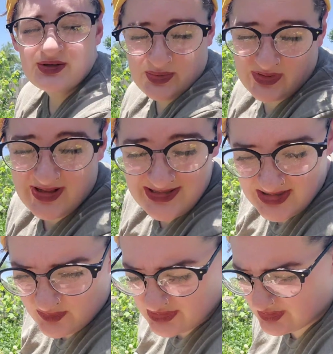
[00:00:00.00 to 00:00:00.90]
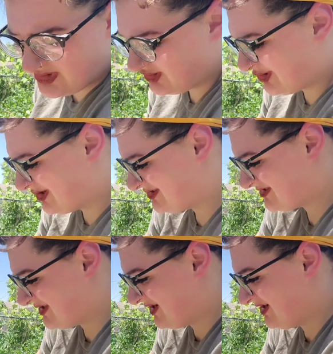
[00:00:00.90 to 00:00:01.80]
So the last thing we're doing in the garden
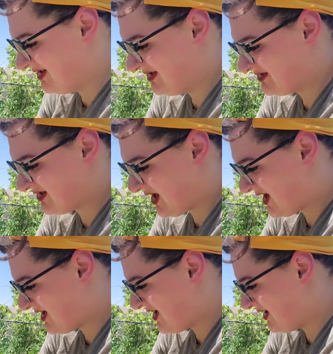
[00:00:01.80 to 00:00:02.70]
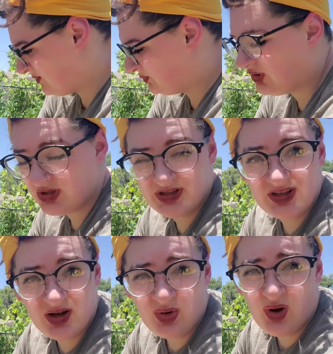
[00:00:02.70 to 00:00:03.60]
today is I am pulling
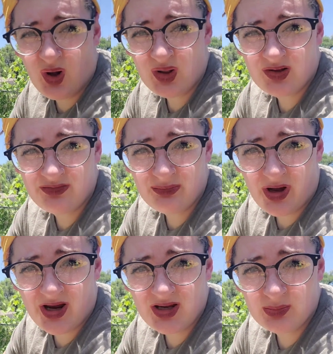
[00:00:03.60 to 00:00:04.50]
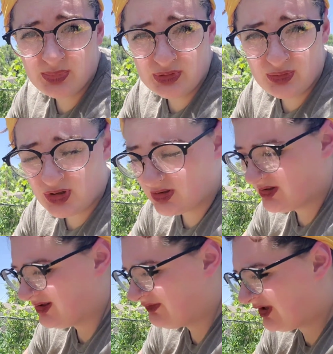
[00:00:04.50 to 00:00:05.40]
out all of my blue curly
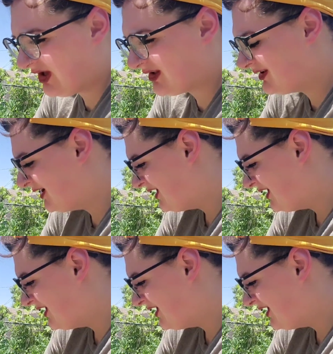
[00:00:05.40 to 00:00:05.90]
leaf kale.